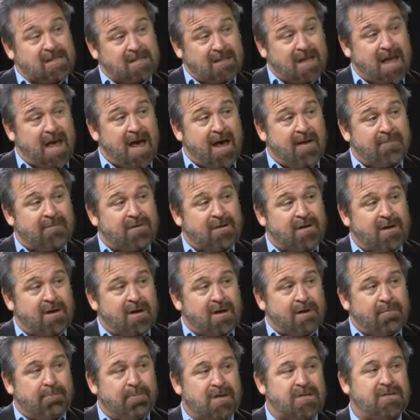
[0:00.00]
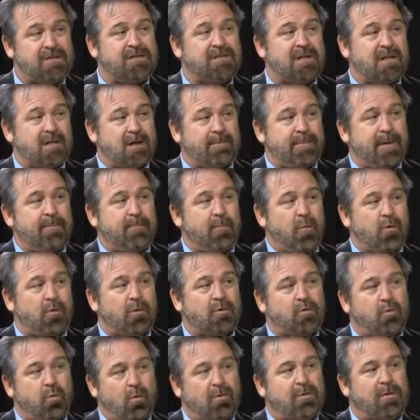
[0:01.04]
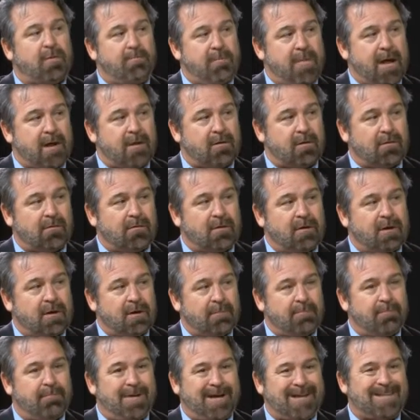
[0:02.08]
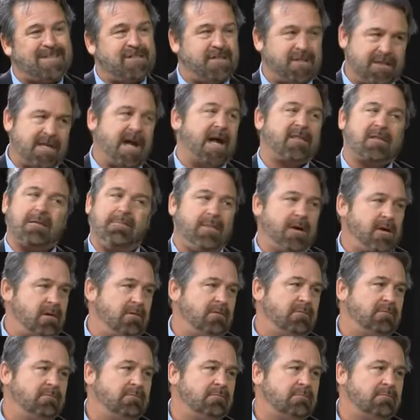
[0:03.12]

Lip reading: is left, but she's a little bit more toward the middle, but she's not the middle.